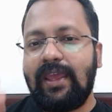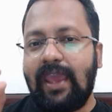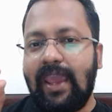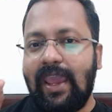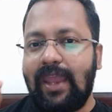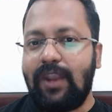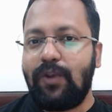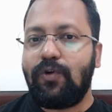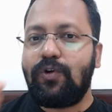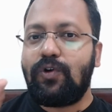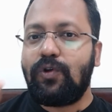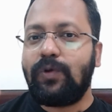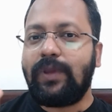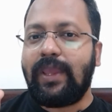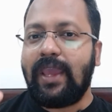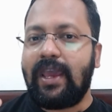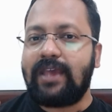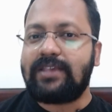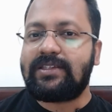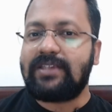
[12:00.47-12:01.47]
NO2
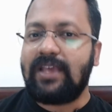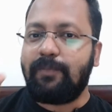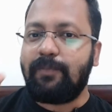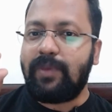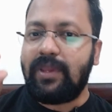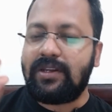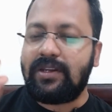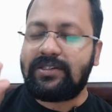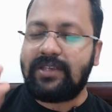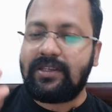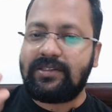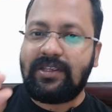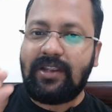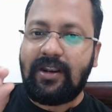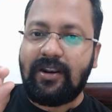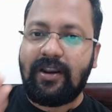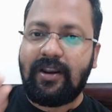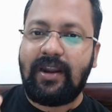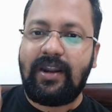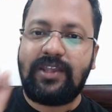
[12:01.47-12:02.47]
gas appears as a
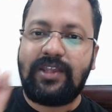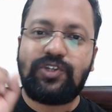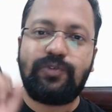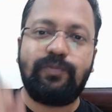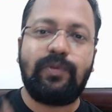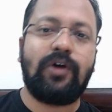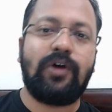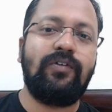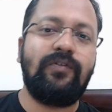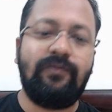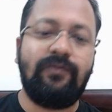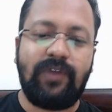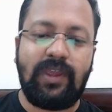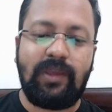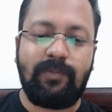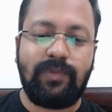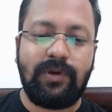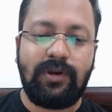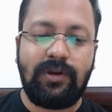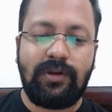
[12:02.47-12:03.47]
reddish brown
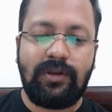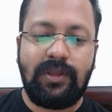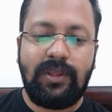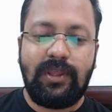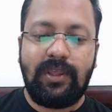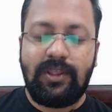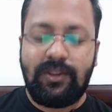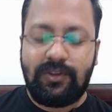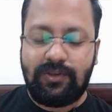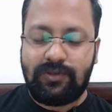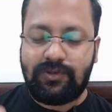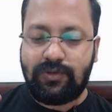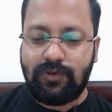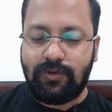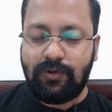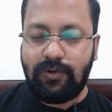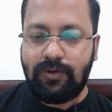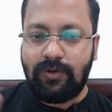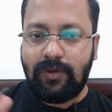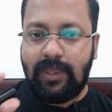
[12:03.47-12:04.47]
vapor.
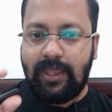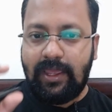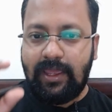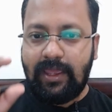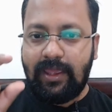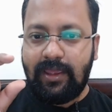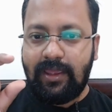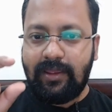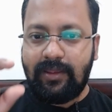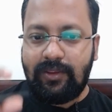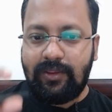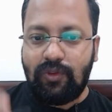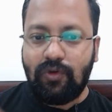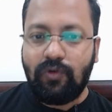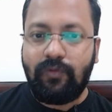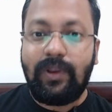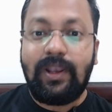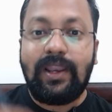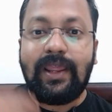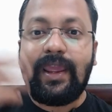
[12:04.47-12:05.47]
So you
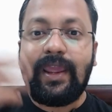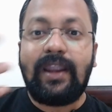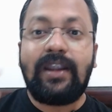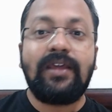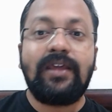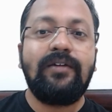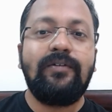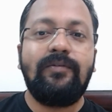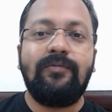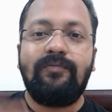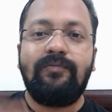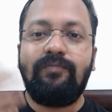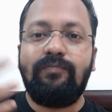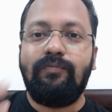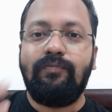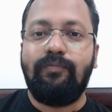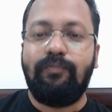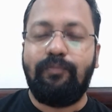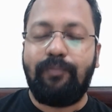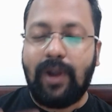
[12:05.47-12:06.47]
will get
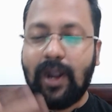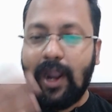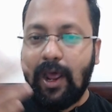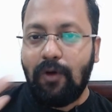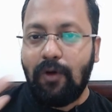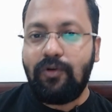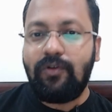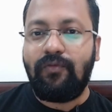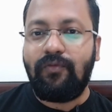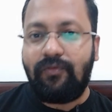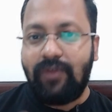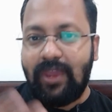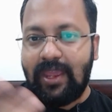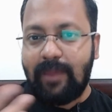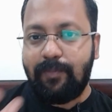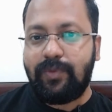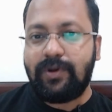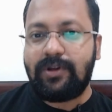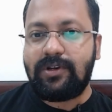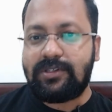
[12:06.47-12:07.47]
brown
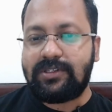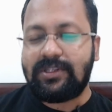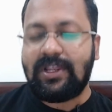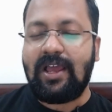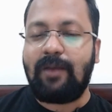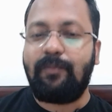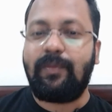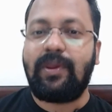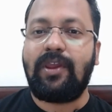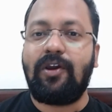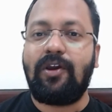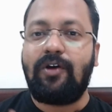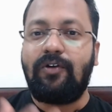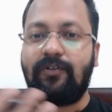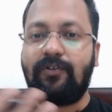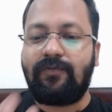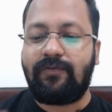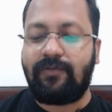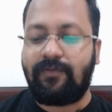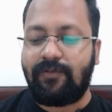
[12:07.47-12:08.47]
vapors coming
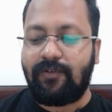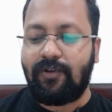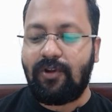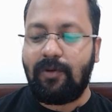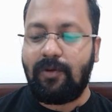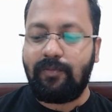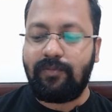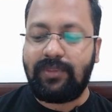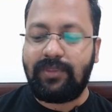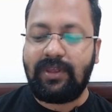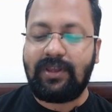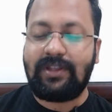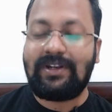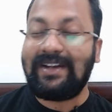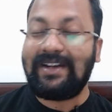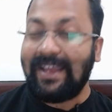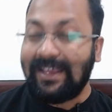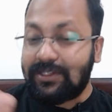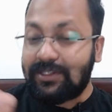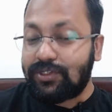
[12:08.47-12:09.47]
out from the
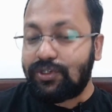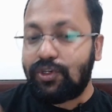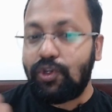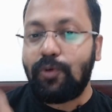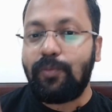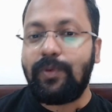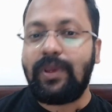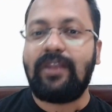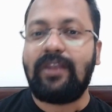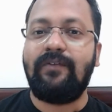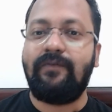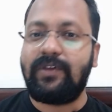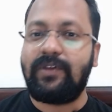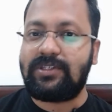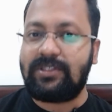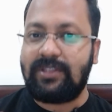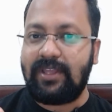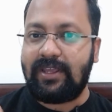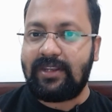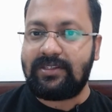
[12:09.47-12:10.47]
test tube in
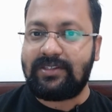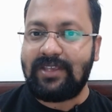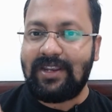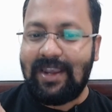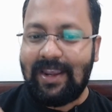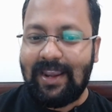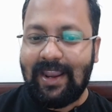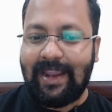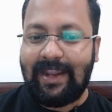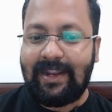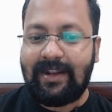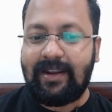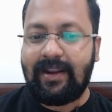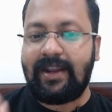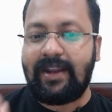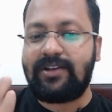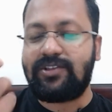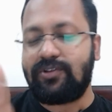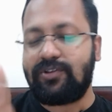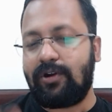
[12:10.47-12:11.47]
which there is a
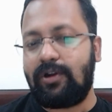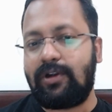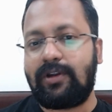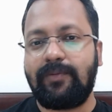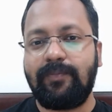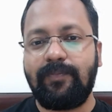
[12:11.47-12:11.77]
nitrate salt.